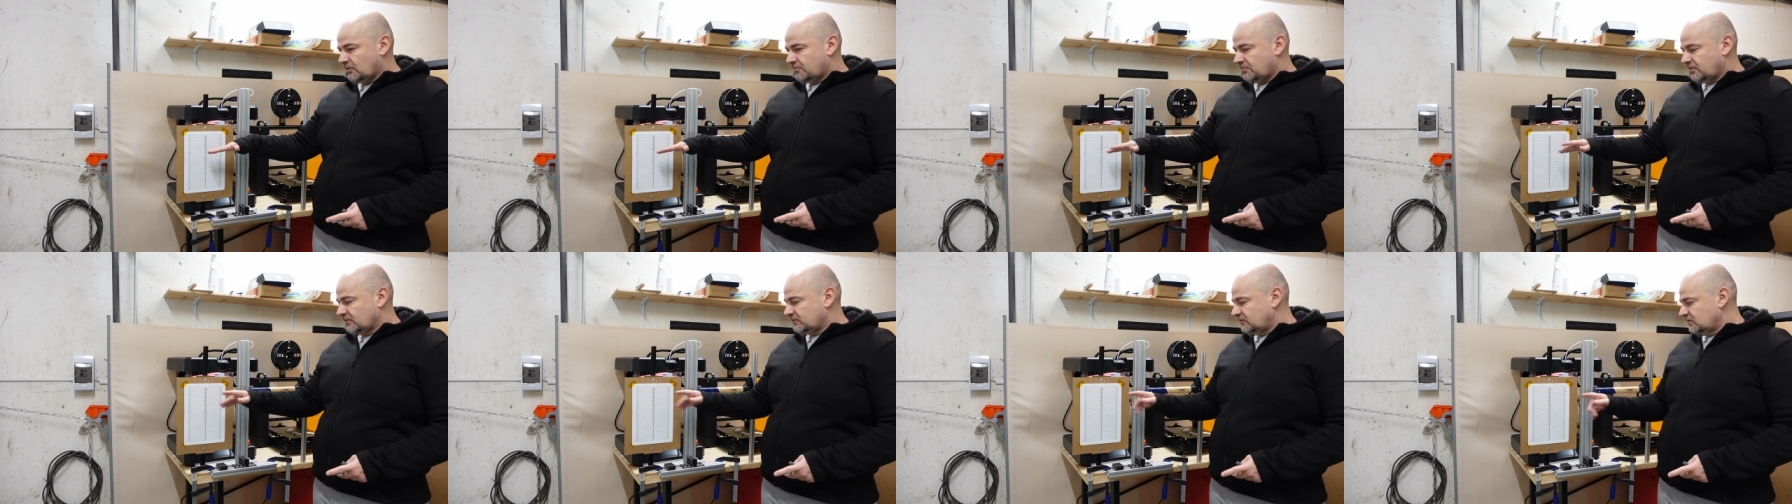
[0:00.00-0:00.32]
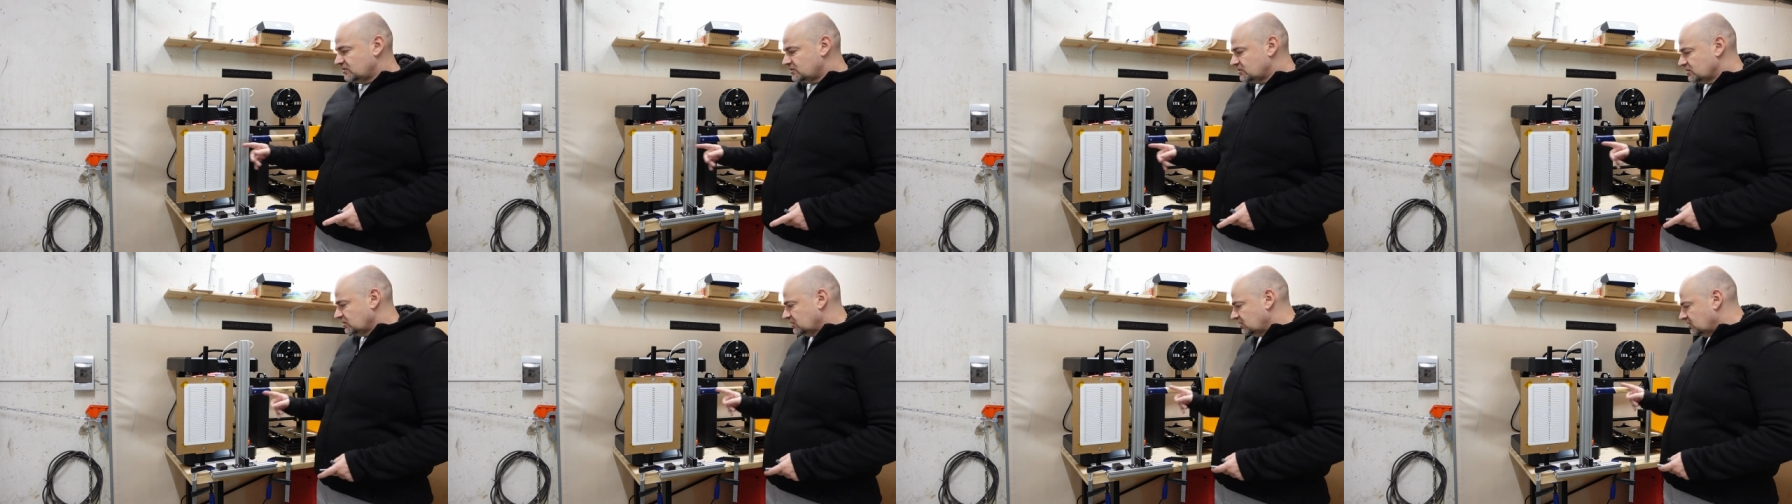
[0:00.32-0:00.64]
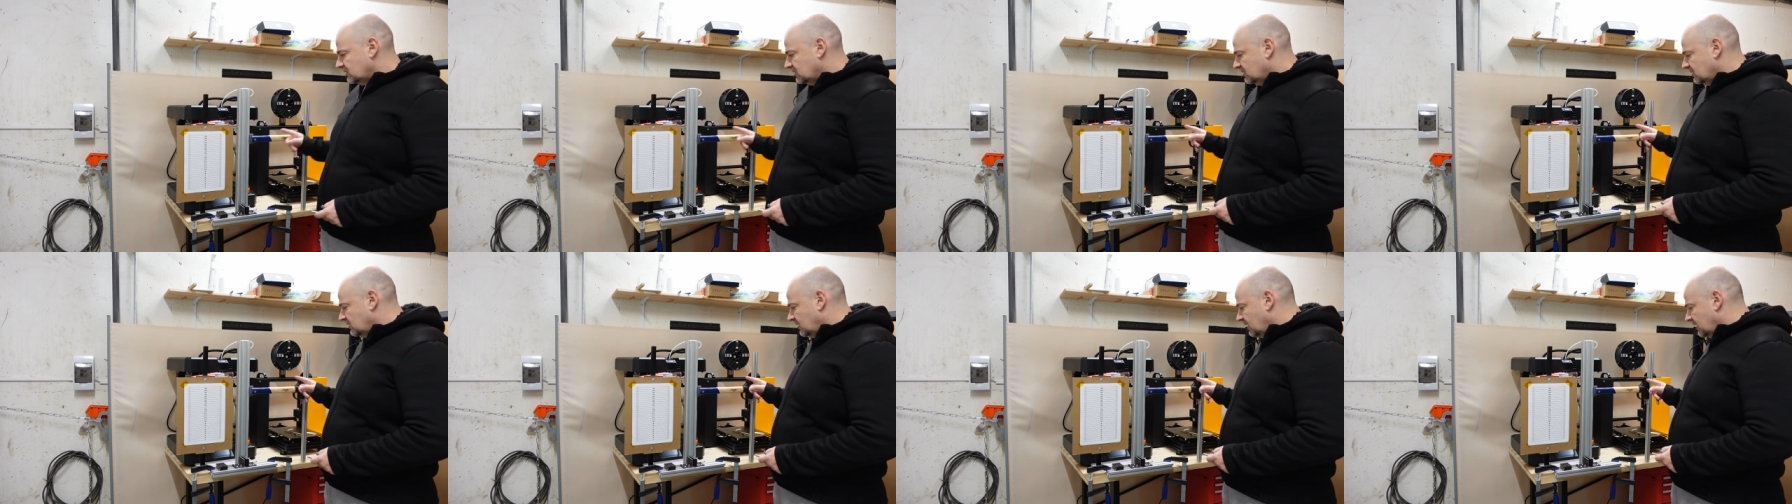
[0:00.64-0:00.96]

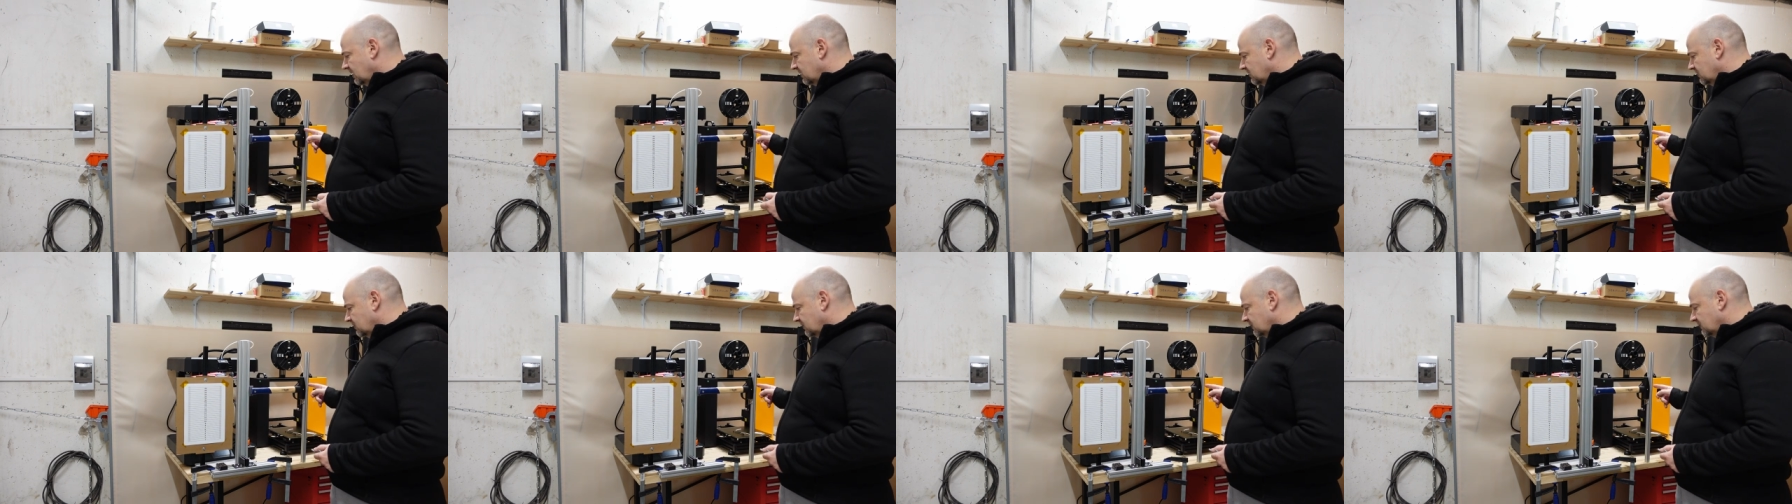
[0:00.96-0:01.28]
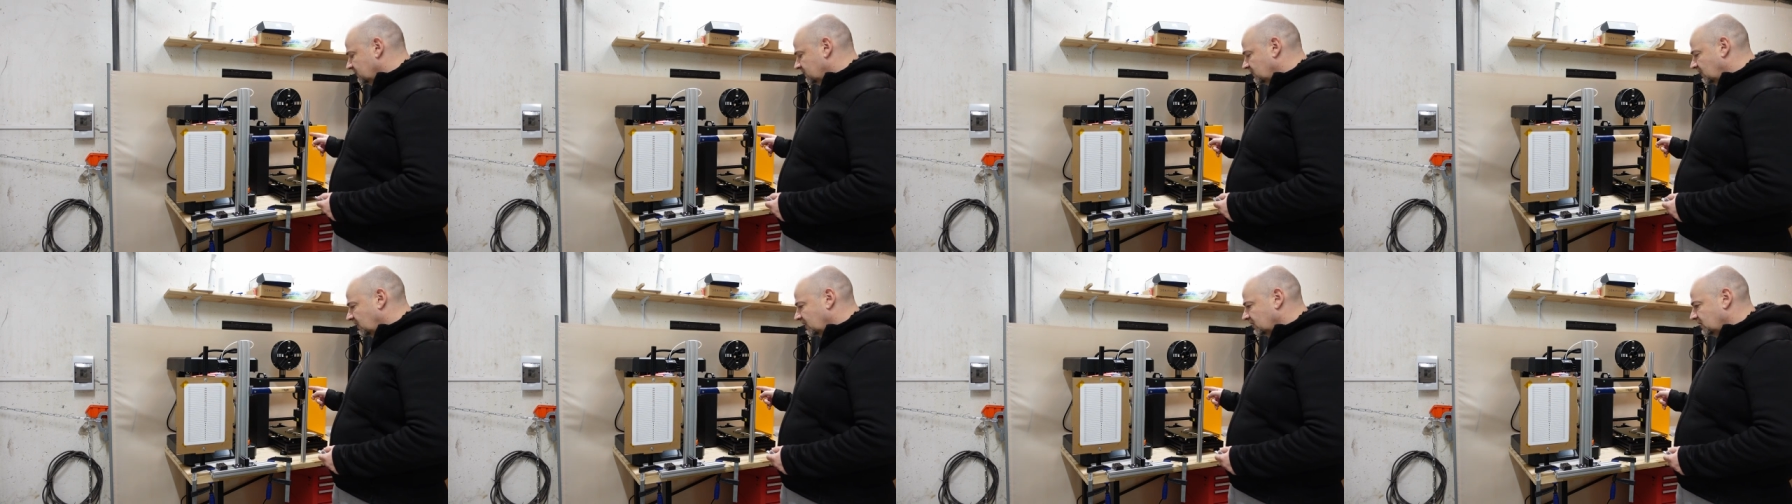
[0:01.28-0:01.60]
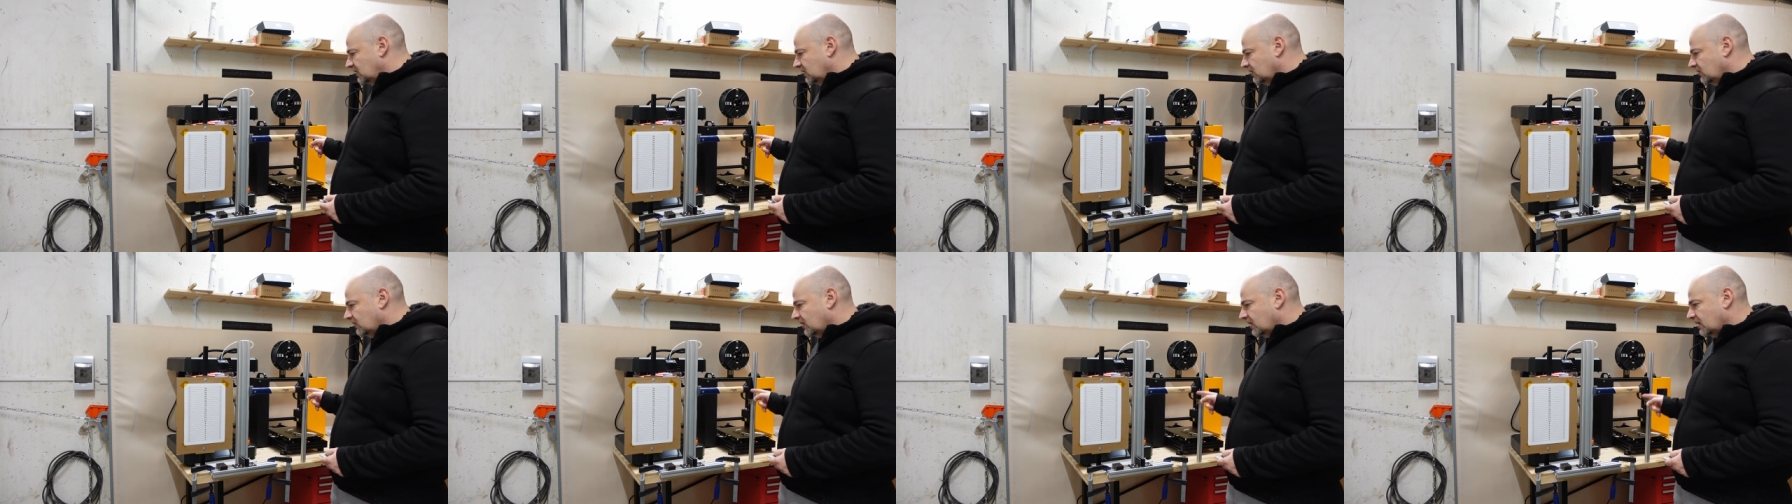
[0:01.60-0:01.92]
position than the
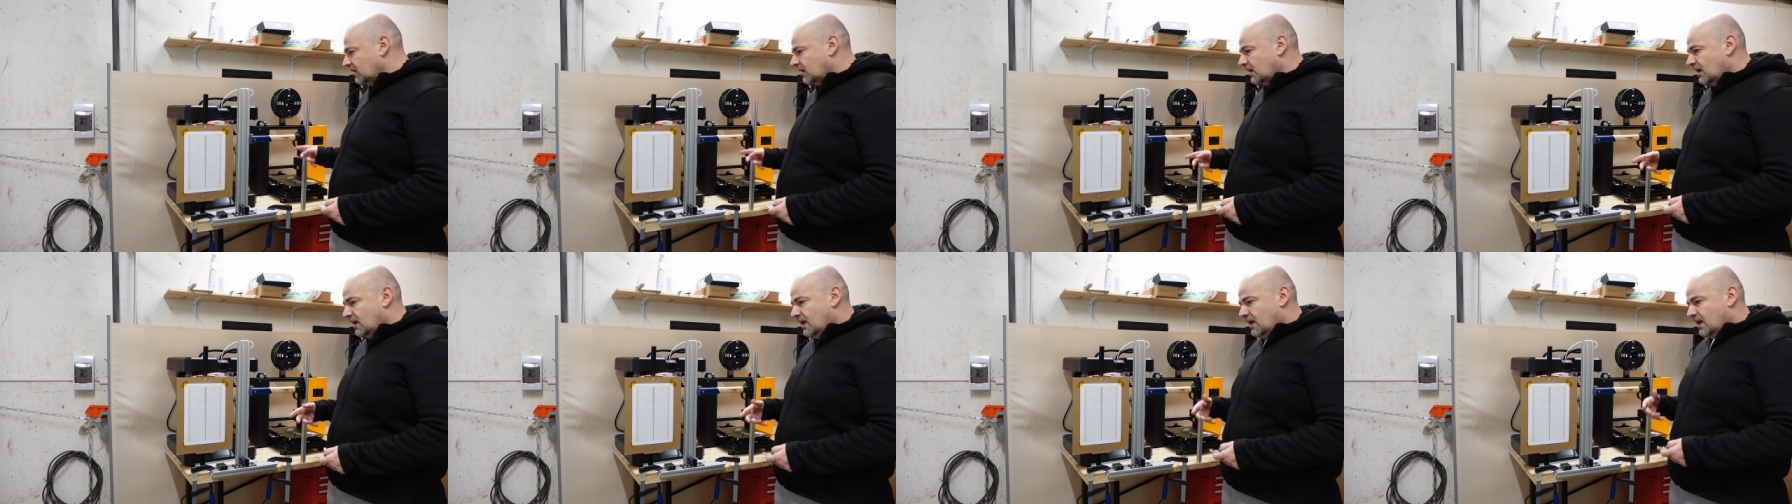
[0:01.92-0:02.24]
starting one